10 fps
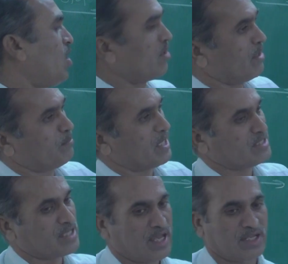on a
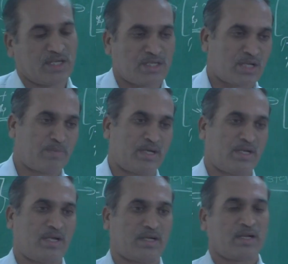benzene
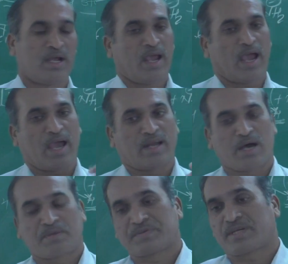intermediate and
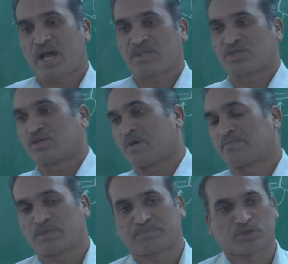abstraction
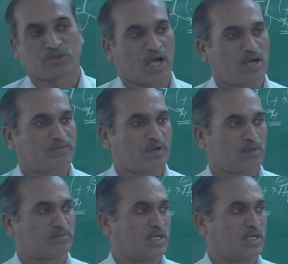of the proton from